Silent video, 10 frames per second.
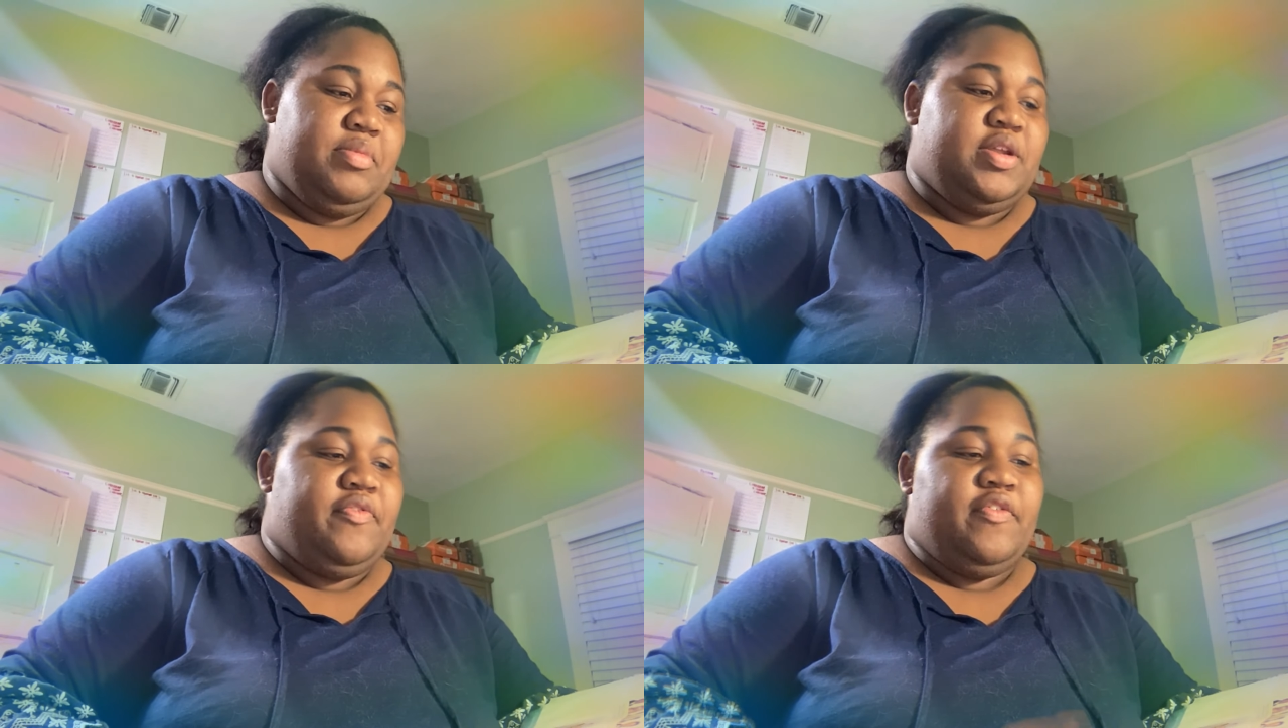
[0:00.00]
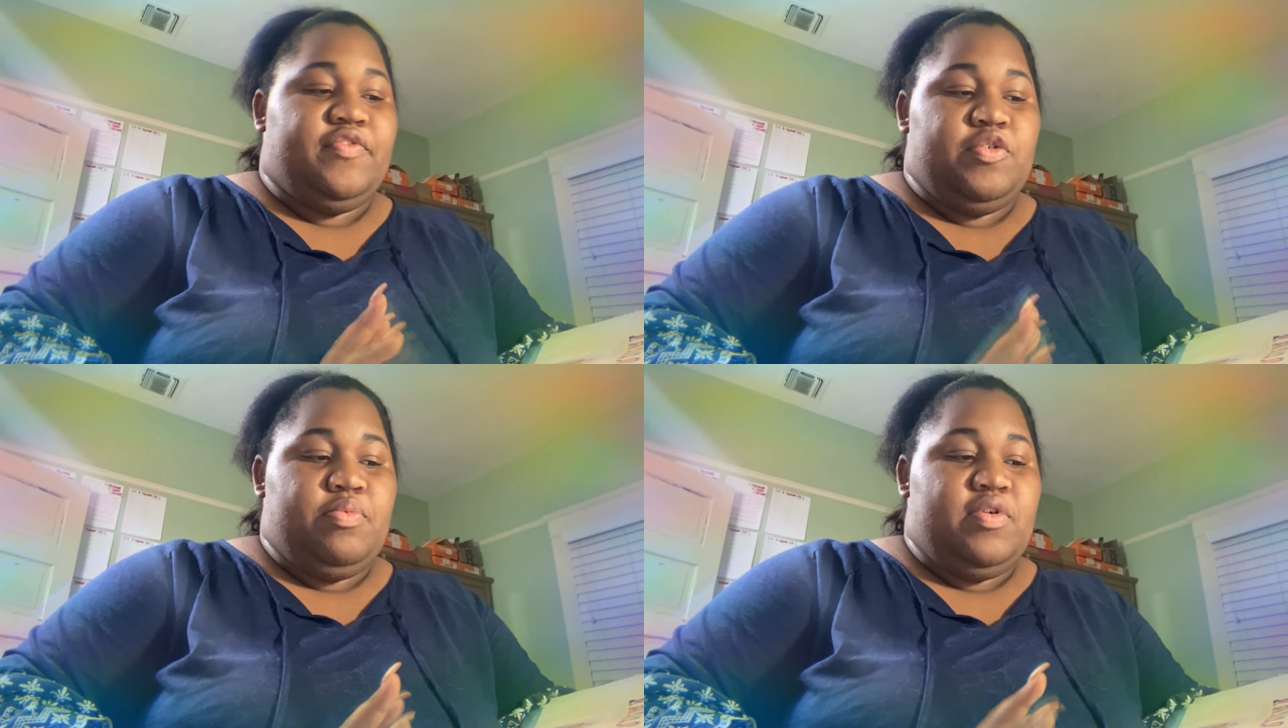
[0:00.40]
a different
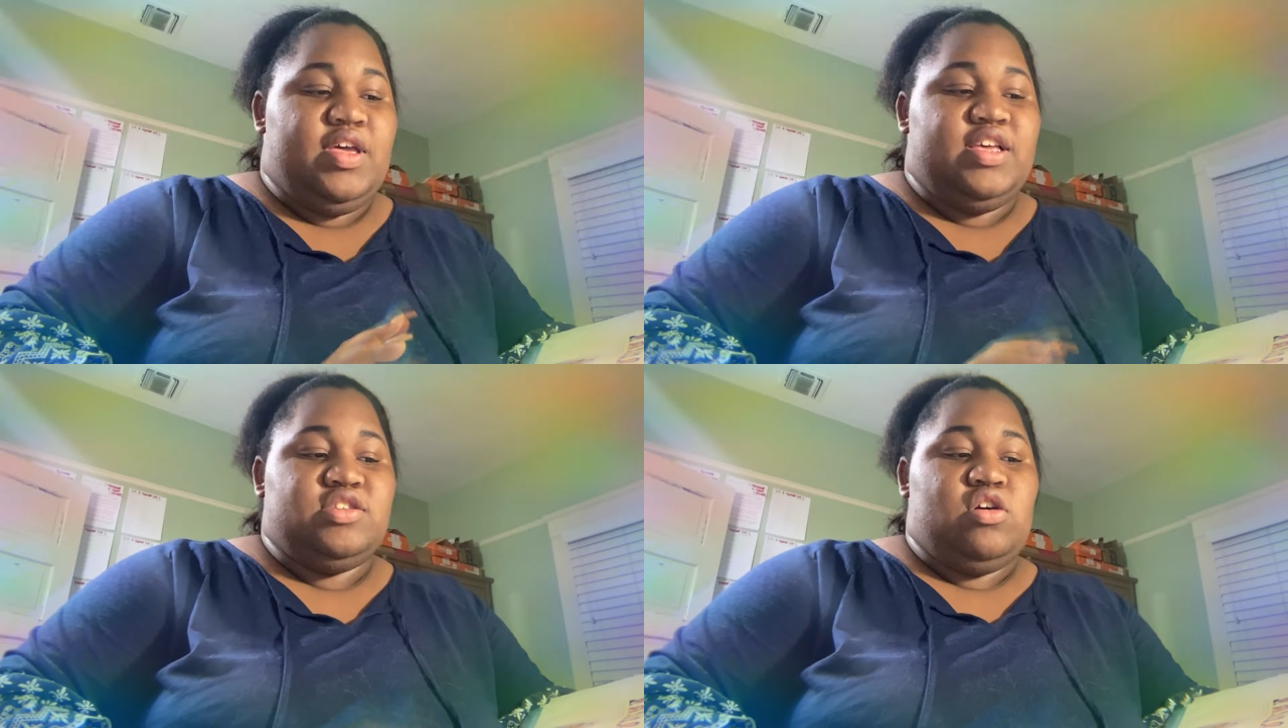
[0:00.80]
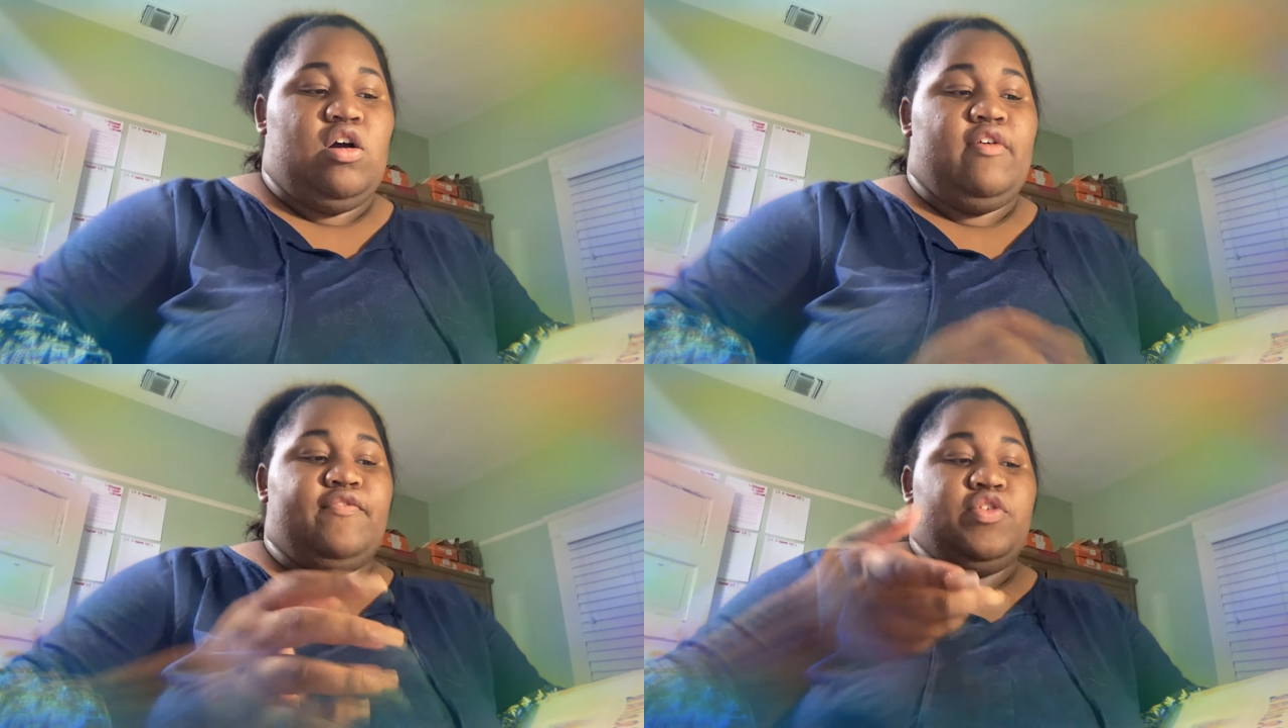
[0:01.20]
viewpoint is
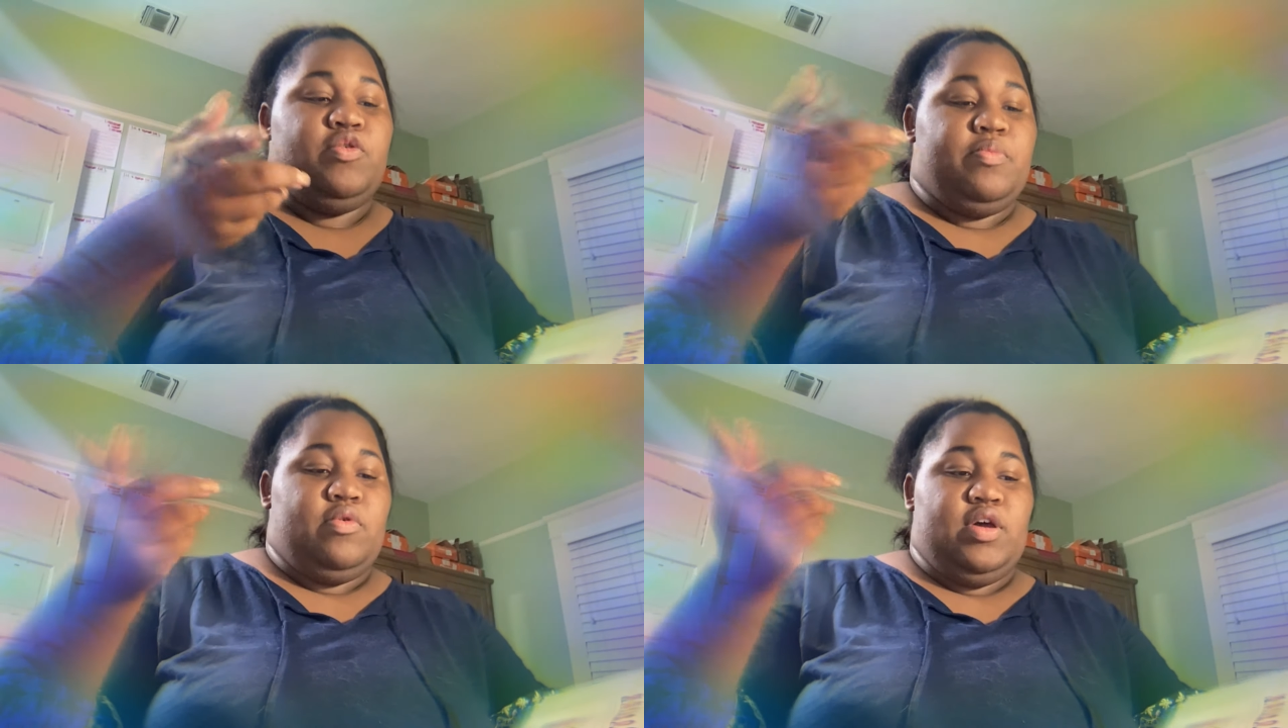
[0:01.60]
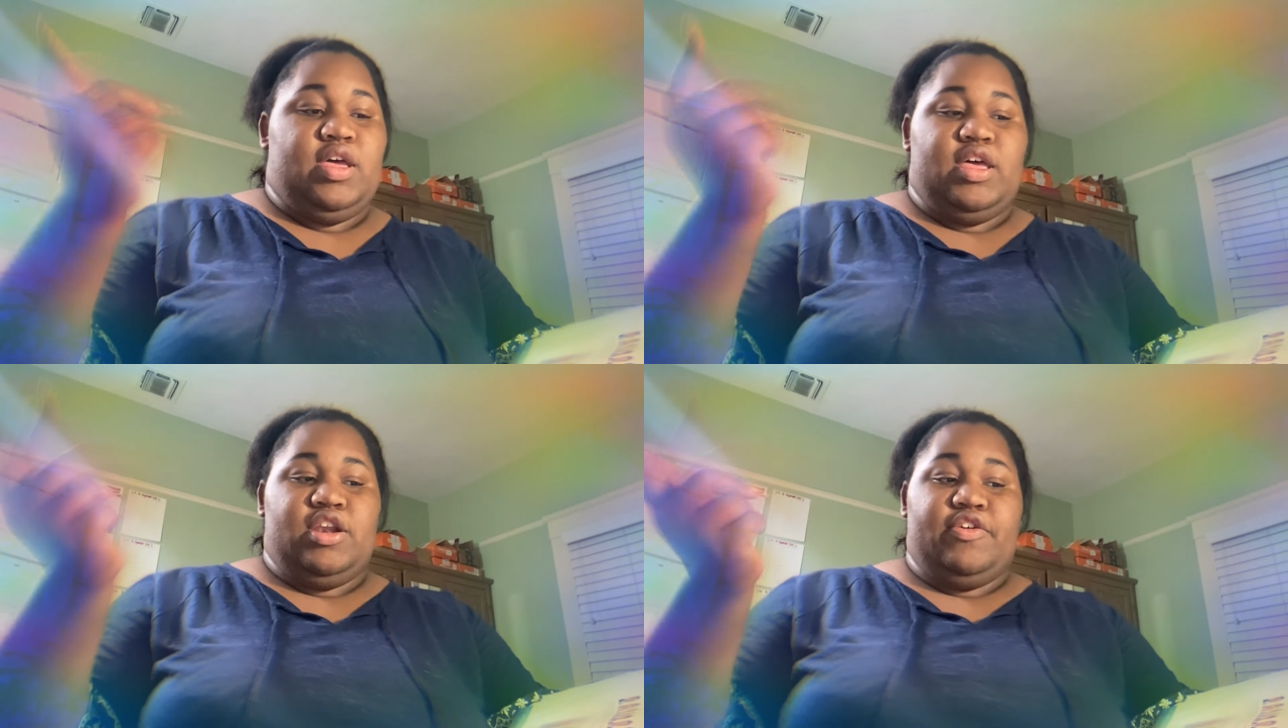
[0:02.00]
called
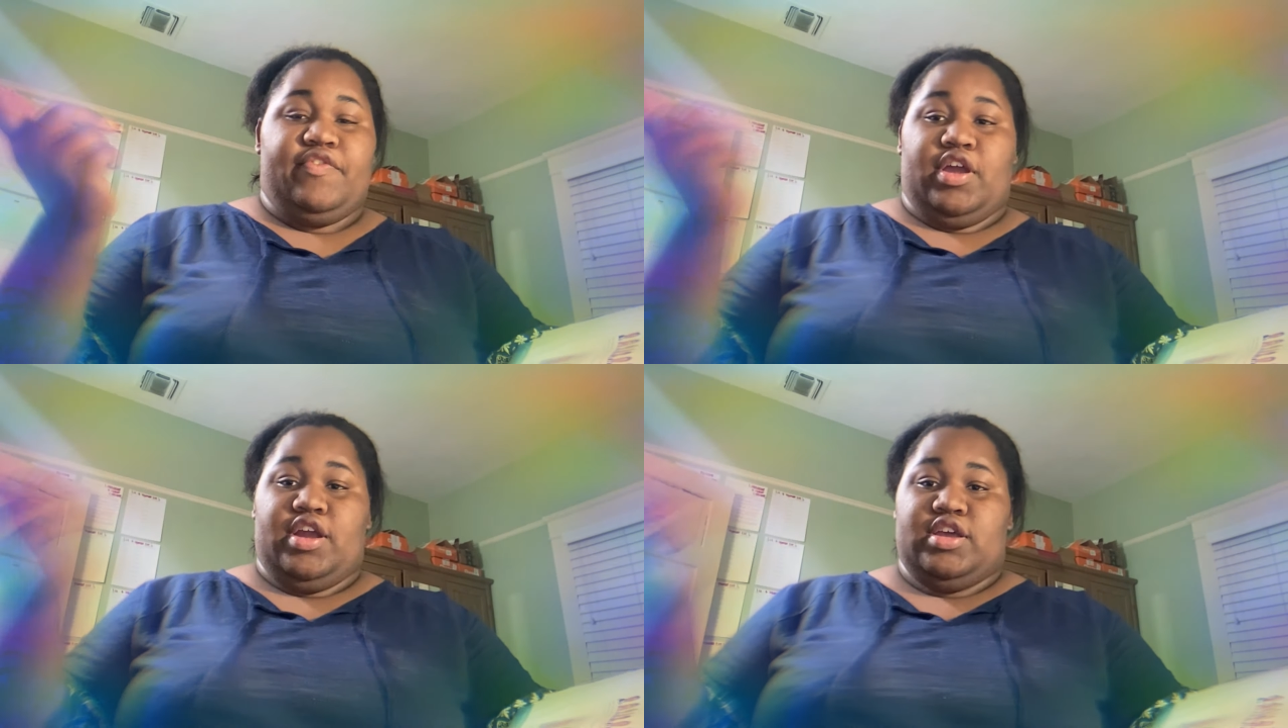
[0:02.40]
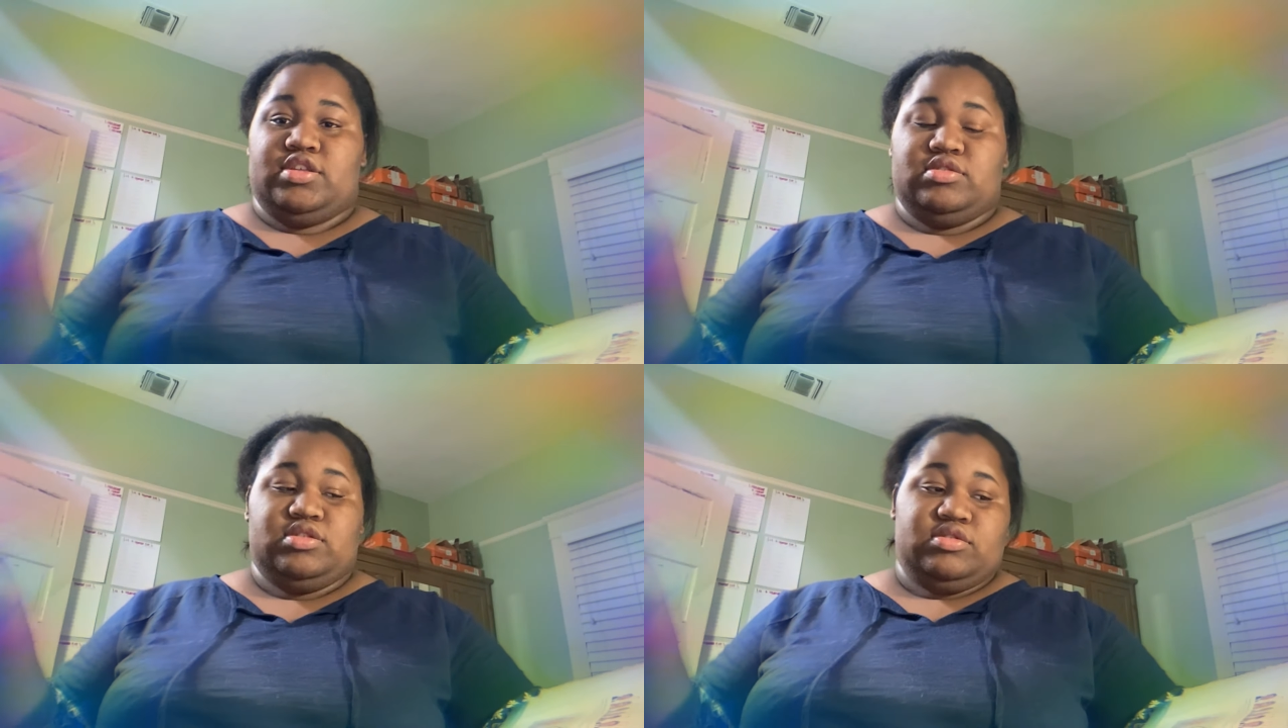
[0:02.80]
viewpoint
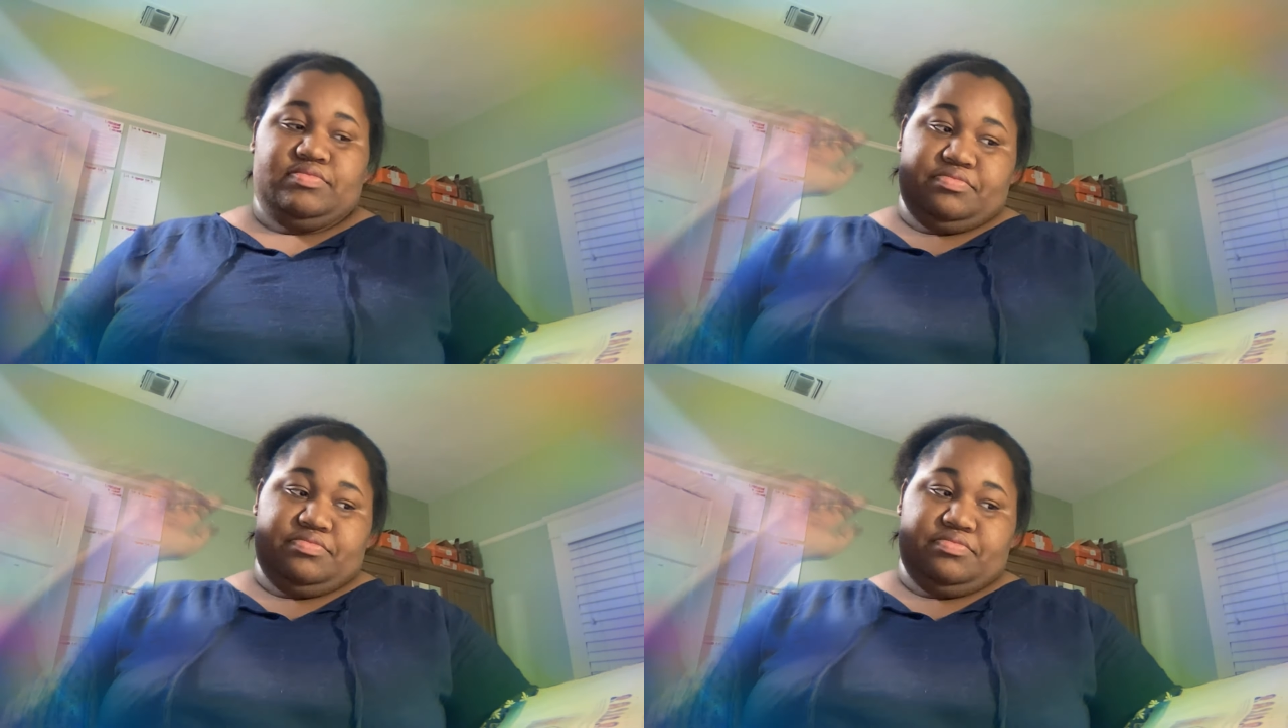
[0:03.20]
invariance.